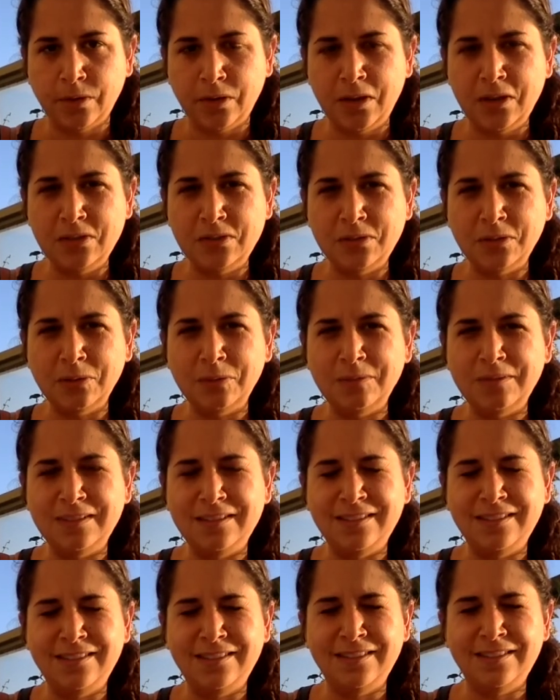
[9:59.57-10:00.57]
And so
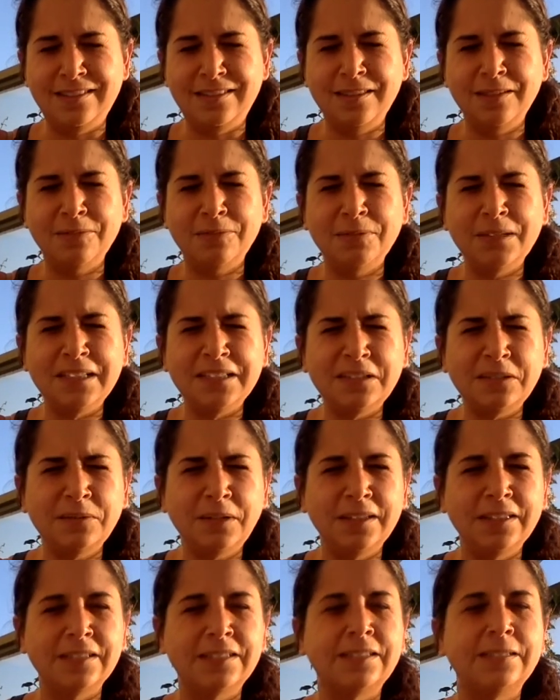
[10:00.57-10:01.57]
the reason
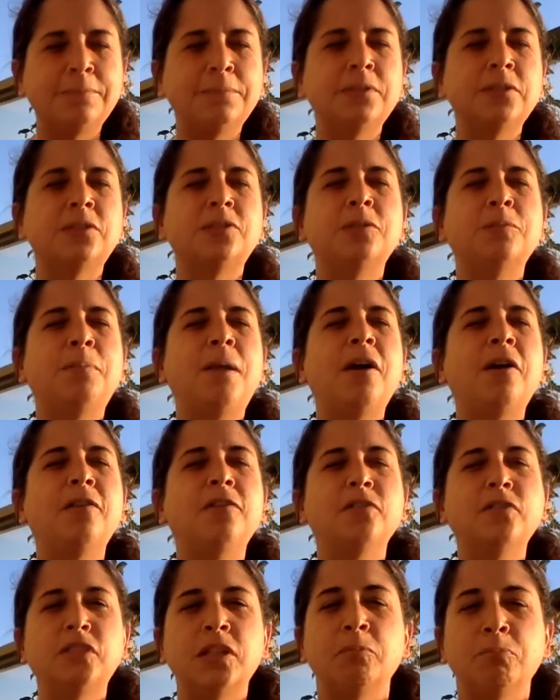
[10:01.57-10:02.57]
why this symbol is so powerful is